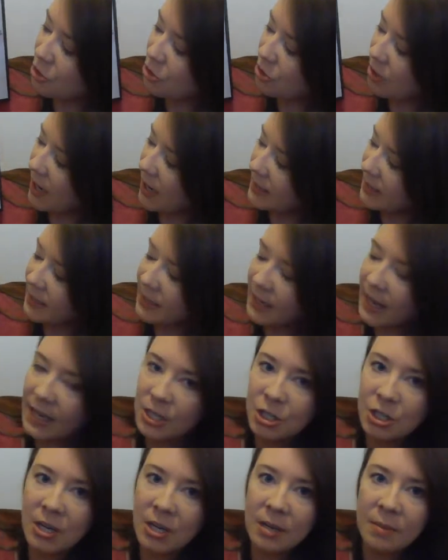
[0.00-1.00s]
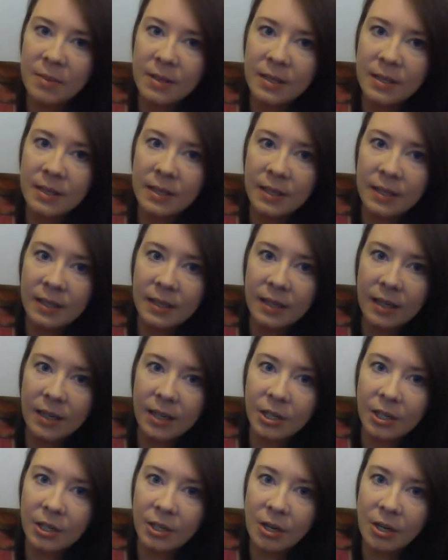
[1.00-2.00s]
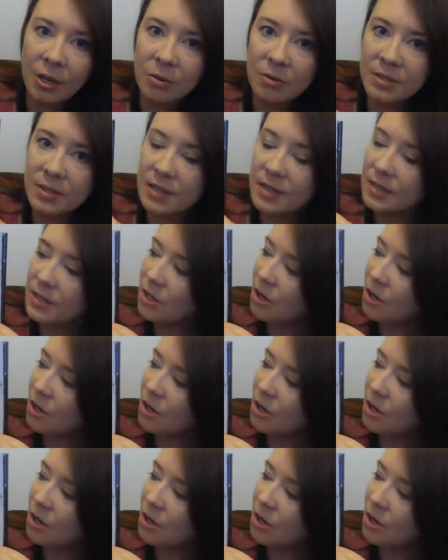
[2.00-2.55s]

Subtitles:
trying to catch him. Here goes the